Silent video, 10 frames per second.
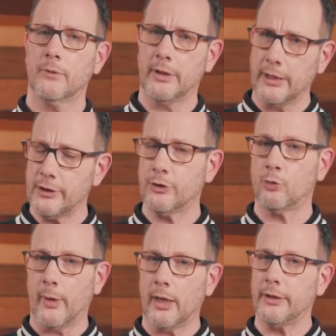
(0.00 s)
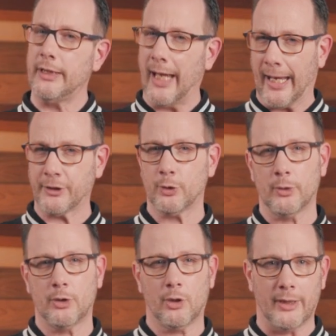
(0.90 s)
This is where the
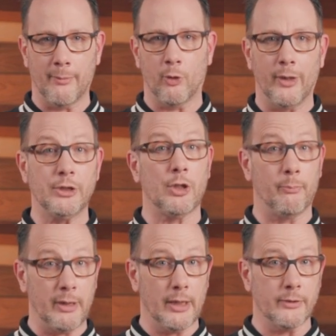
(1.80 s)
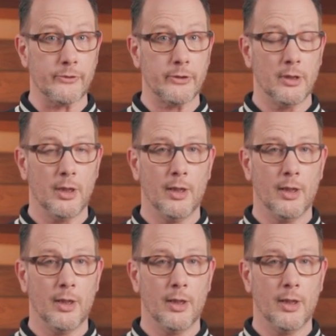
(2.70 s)
actual collaboration begins.